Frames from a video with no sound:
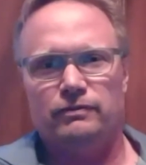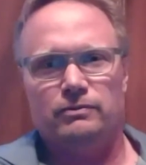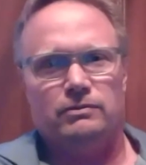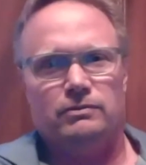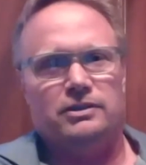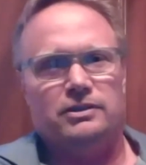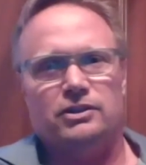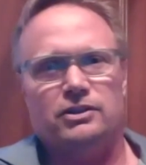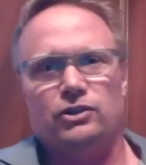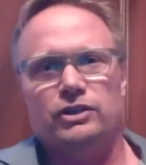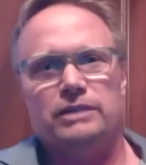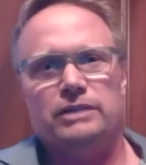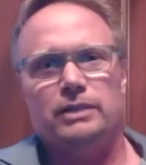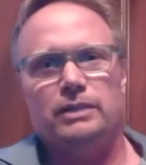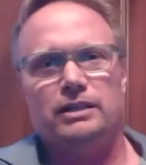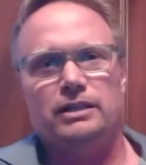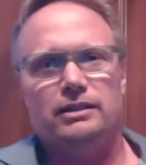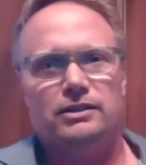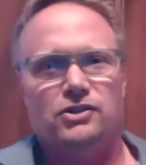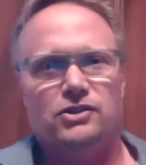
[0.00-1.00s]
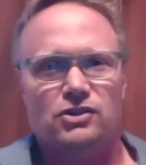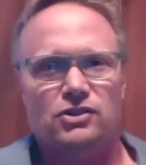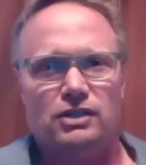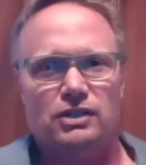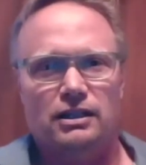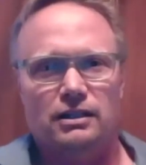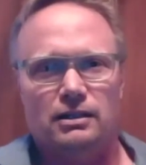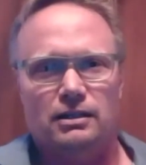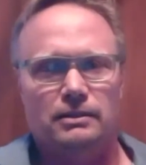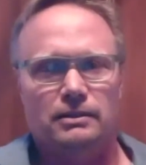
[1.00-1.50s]
30 minutes.
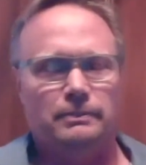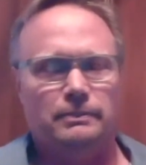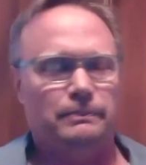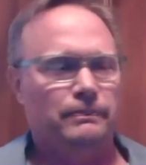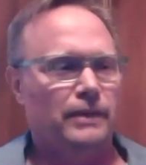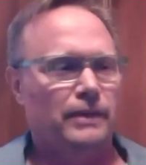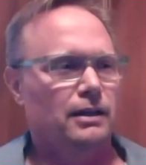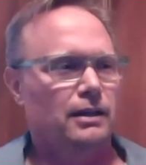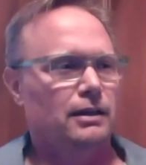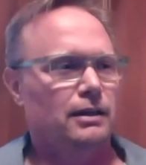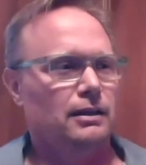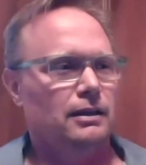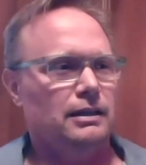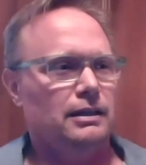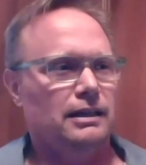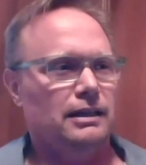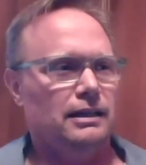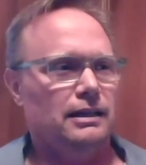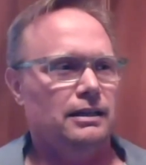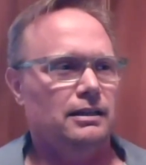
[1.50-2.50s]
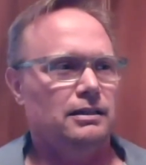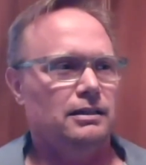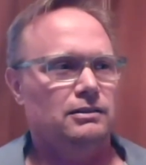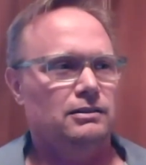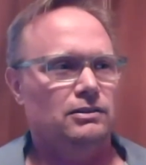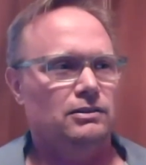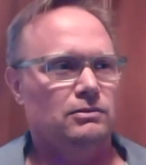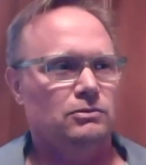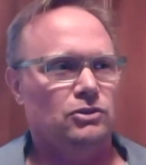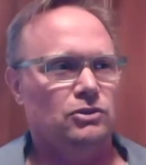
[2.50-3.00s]
Um,
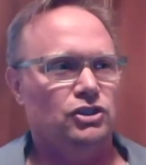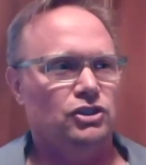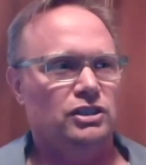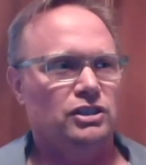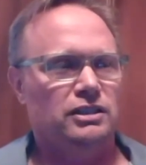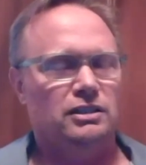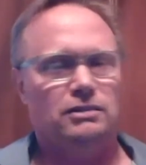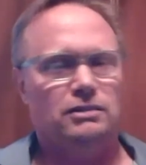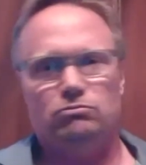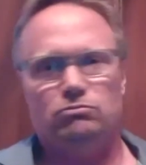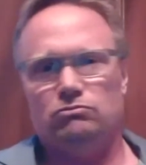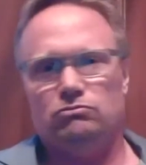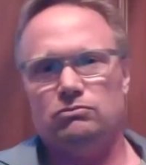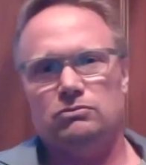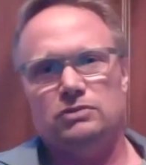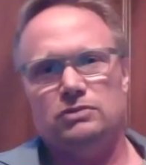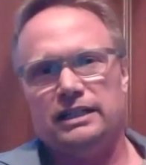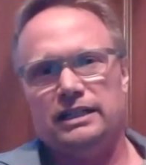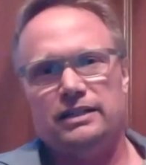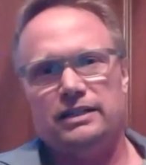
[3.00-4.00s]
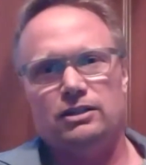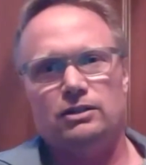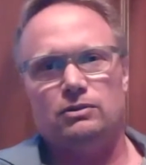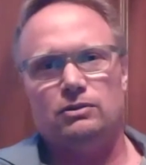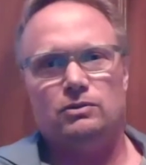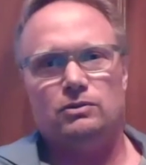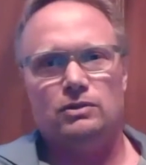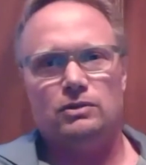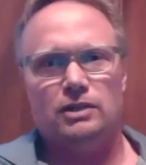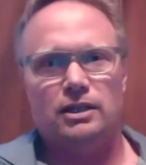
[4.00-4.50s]
and she
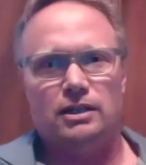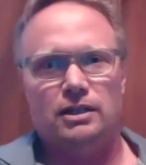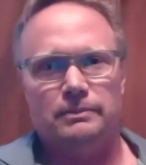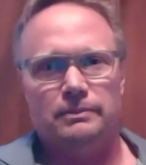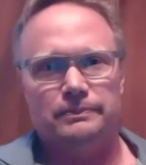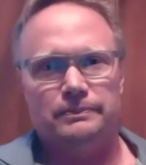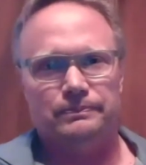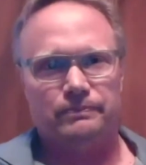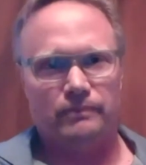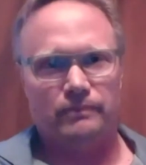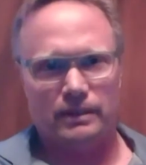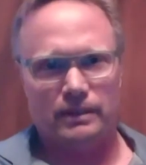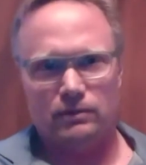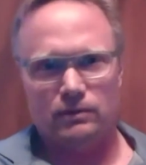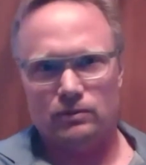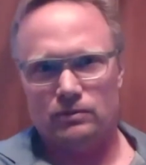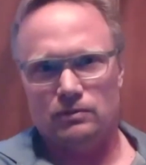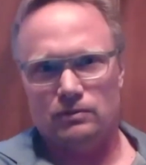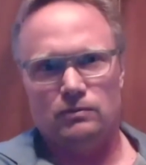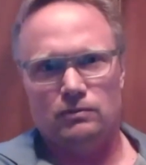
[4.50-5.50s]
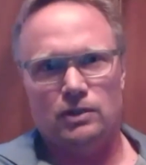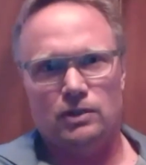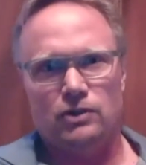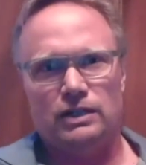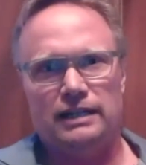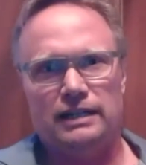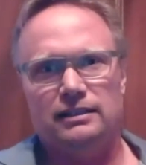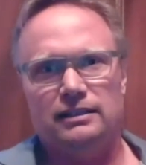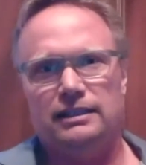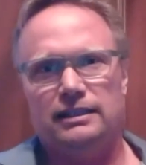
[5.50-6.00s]
later um, wrote
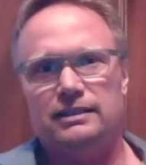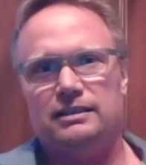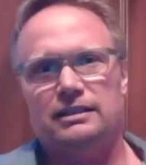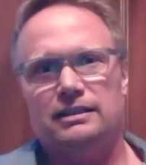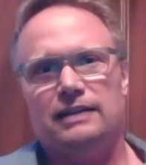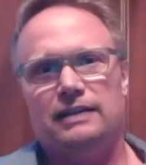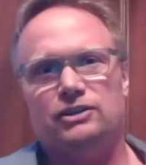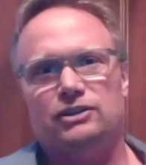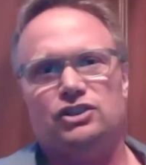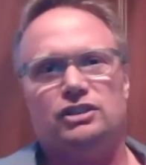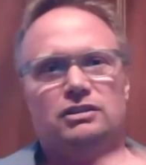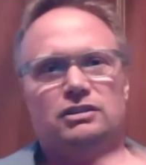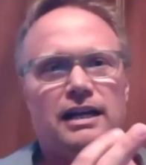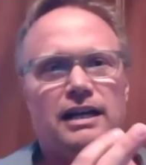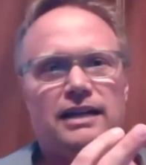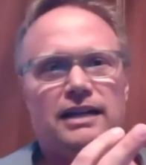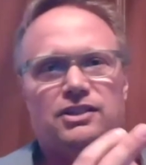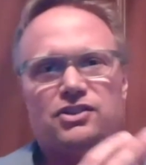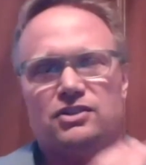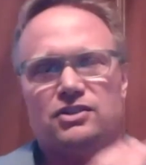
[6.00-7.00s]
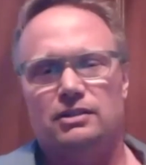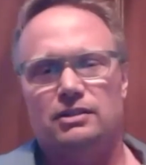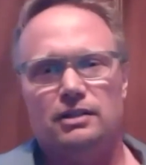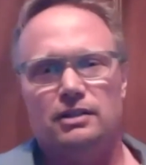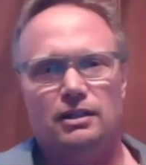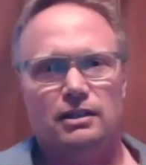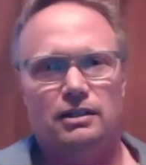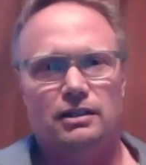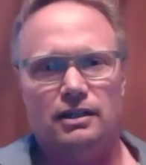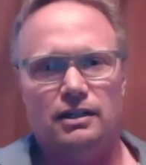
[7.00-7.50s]
on LinkedIn how she lost
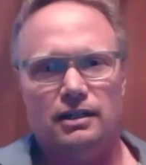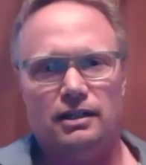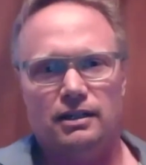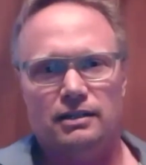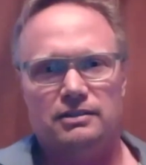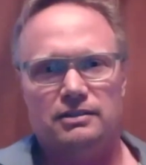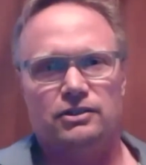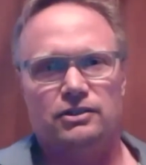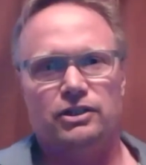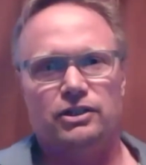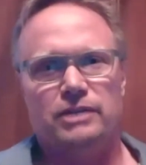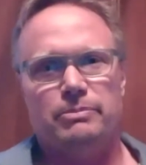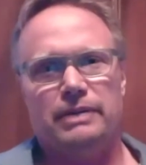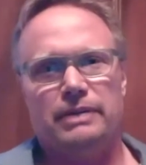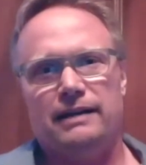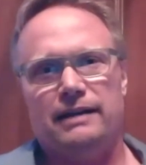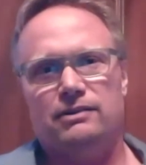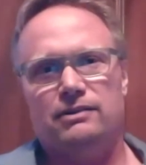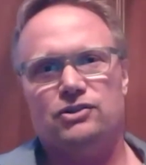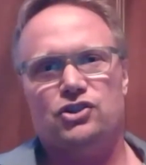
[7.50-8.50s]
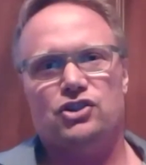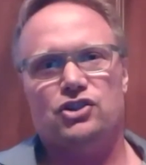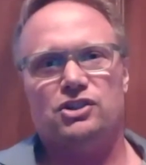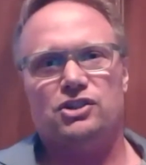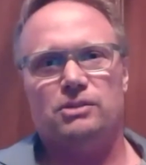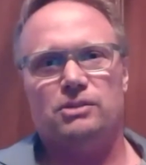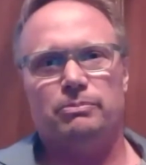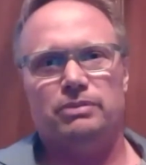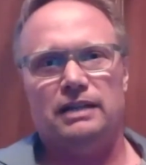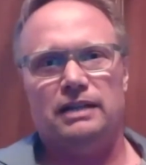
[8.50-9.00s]
uh, 30 pounds just
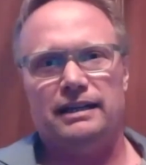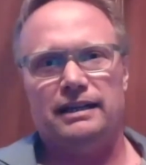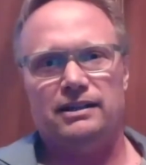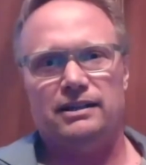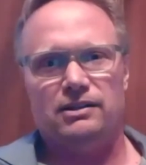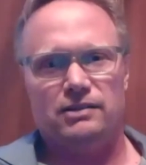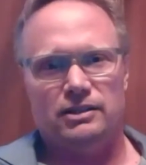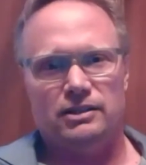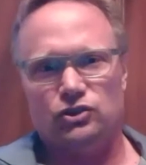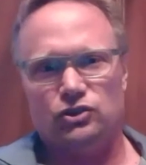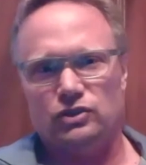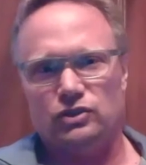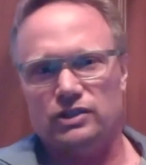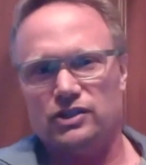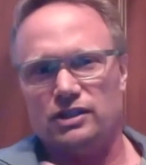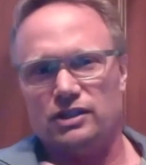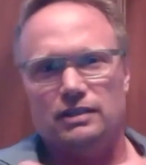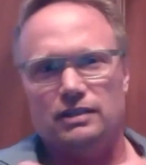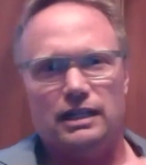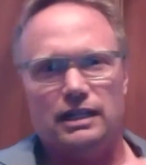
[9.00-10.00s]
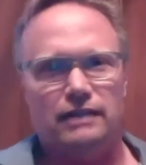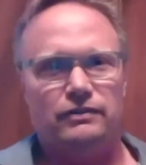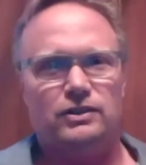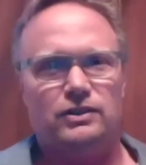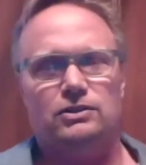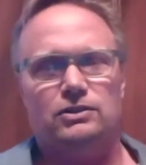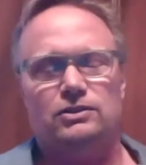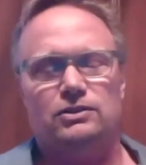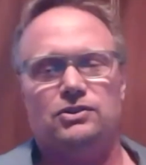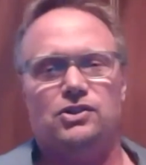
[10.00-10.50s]
applying intrinsic life
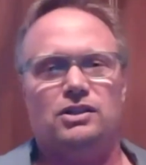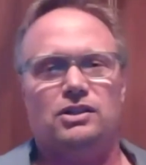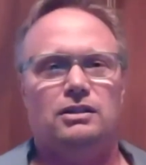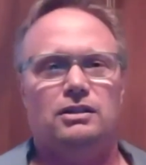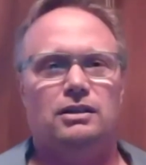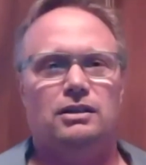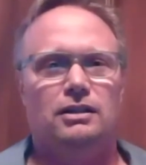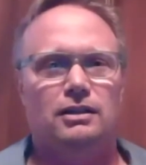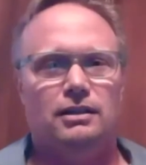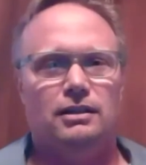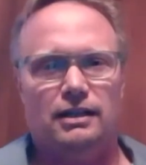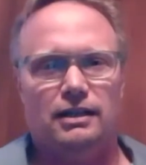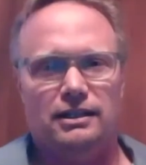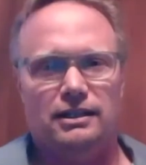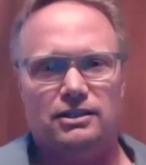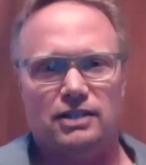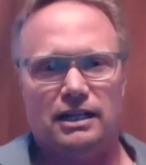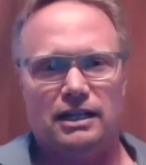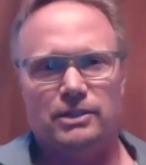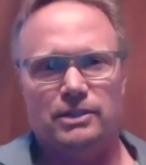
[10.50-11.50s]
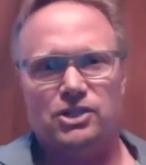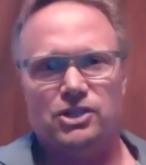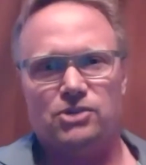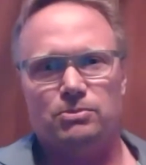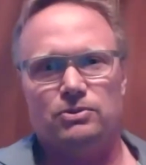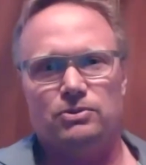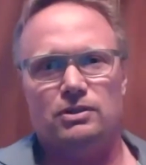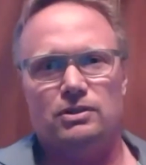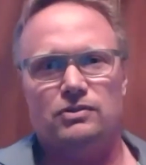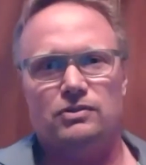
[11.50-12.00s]
goals and autonomy
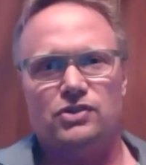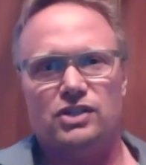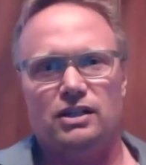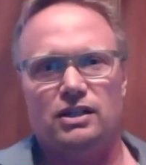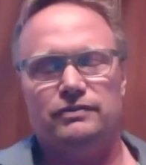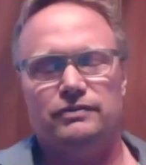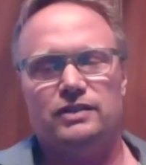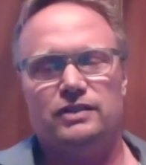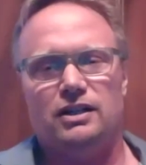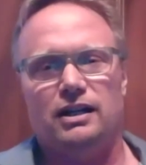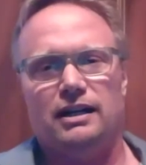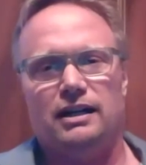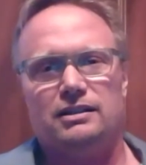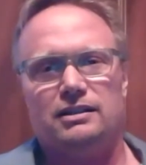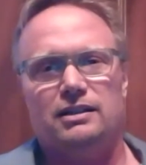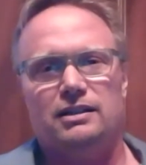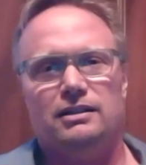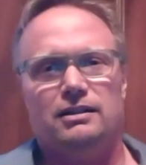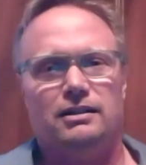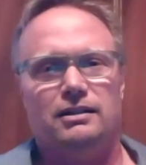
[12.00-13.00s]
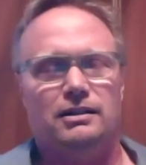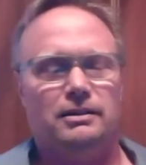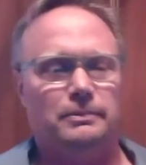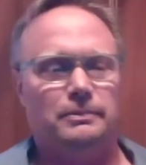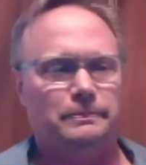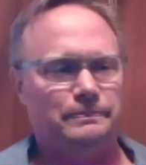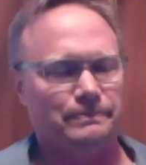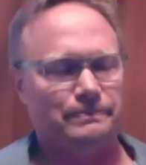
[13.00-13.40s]
supportive self talk. Um,